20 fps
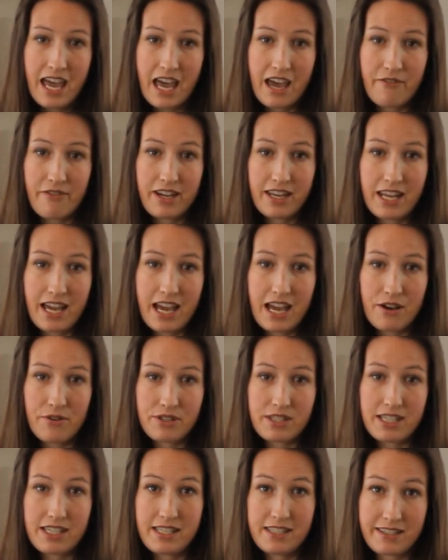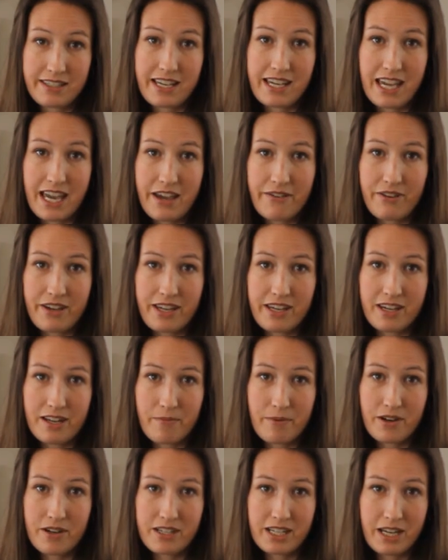Having a house is like having
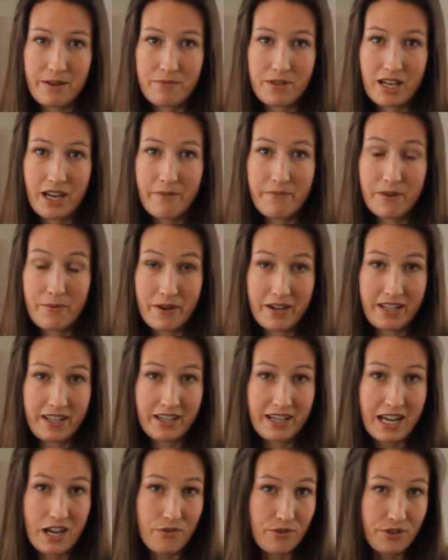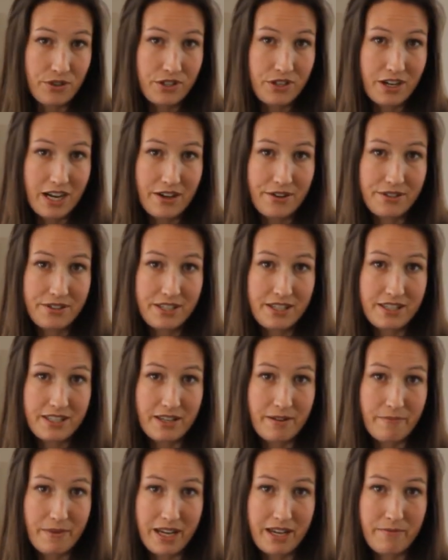a part-time job. Depending on how old your house is,
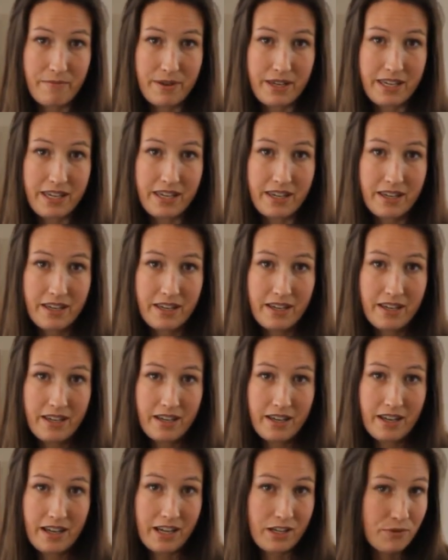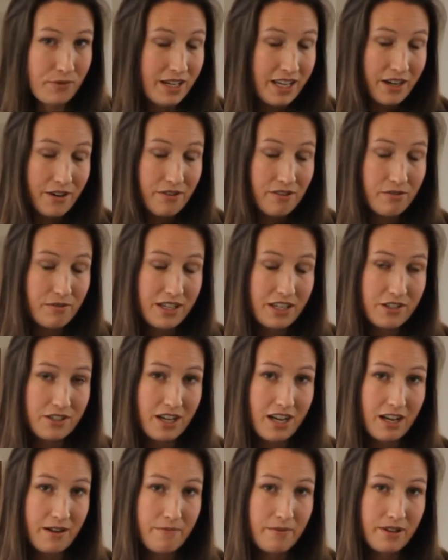it might be a 20-hour-a-week
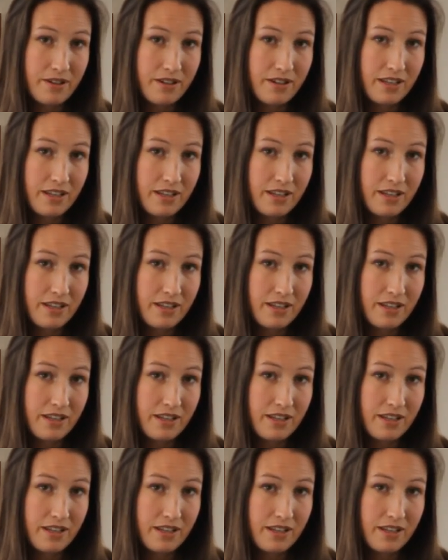job.